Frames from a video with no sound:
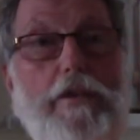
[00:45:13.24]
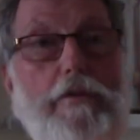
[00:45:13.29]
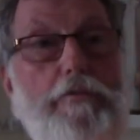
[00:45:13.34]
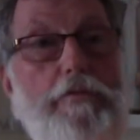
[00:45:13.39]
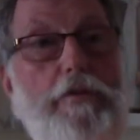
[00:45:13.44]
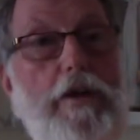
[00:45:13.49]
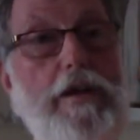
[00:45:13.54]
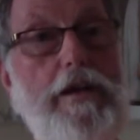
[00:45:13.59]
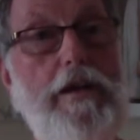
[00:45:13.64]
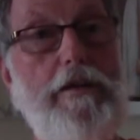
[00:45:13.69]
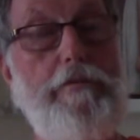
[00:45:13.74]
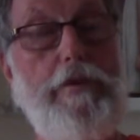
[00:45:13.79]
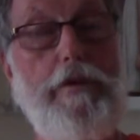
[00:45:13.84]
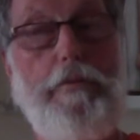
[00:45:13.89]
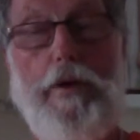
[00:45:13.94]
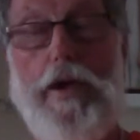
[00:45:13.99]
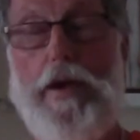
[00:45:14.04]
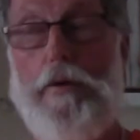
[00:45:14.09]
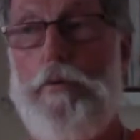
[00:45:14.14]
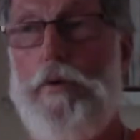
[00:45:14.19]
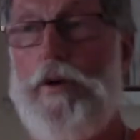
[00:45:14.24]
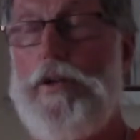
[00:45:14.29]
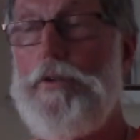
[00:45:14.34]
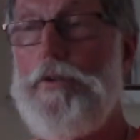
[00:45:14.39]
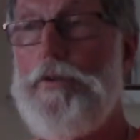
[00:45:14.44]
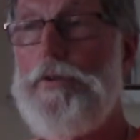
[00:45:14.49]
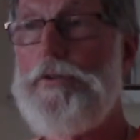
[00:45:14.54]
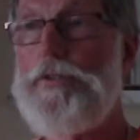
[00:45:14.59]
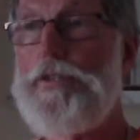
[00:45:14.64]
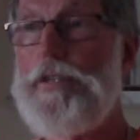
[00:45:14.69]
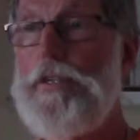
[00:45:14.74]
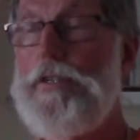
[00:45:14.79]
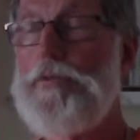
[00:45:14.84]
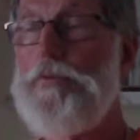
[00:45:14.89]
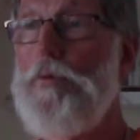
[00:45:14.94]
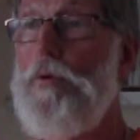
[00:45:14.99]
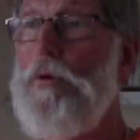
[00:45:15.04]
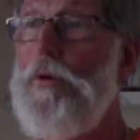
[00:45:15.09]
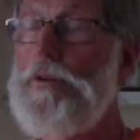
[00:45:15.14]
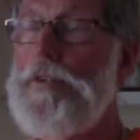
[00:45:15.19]
a flood everywhere? What use is
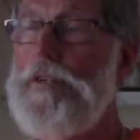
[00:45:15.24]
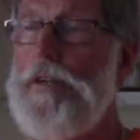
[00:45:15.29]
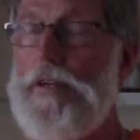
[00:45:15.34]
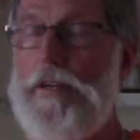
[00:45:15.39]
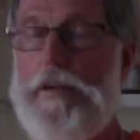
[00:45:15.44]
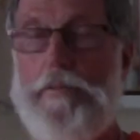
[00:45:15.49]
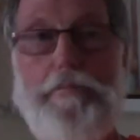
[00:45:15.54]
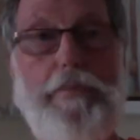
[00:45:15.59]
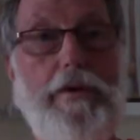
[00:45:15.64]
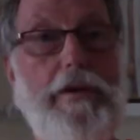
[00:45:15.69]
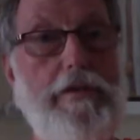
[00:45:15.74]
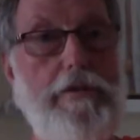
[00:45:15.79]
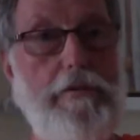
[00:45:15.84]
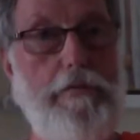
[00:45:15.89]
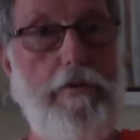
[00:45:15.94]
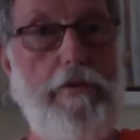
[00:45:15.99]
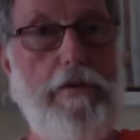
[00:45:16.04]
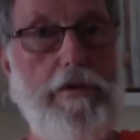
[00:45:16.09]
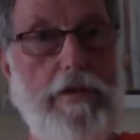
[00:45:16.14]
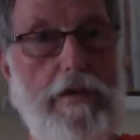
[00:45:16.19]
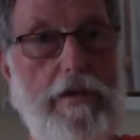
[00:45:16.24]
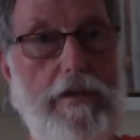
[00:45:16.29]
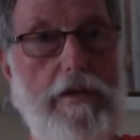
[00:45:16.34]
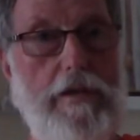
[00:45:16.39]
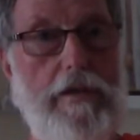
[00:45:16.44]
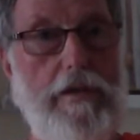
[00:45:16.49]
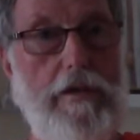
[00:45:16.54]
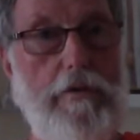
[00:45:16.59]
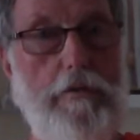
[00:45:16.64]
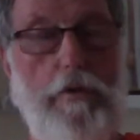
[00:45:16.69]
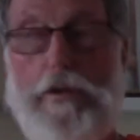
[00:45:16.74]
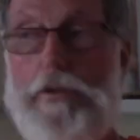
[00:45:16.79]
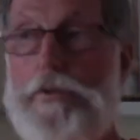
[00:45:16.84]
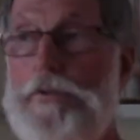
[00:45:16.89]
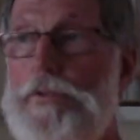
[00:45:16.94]
water compared to water? What